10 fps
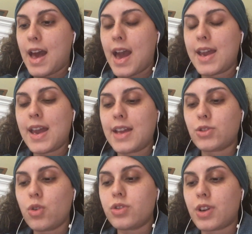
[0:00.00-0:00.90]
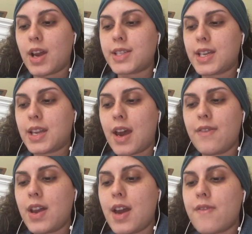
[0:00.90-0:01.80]
I told her, I said, have
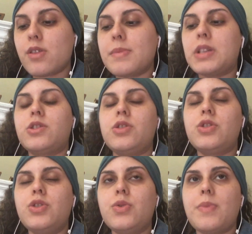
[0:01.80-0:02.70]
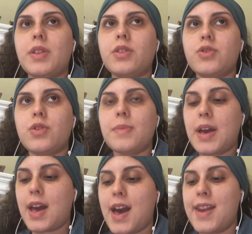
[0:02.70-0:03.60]
I ever mentioned to you about the dream
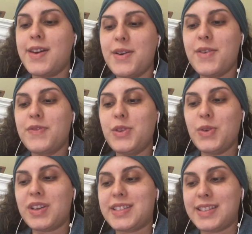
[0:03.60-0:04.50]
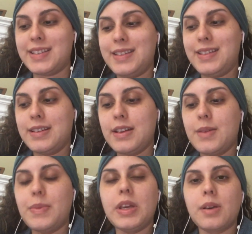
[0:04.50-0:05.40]
I had of New York City
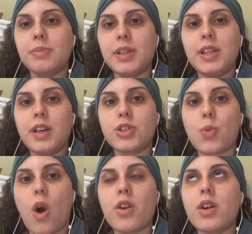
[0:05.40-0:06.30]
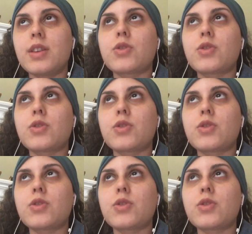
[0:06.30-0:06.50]
being completely underwater?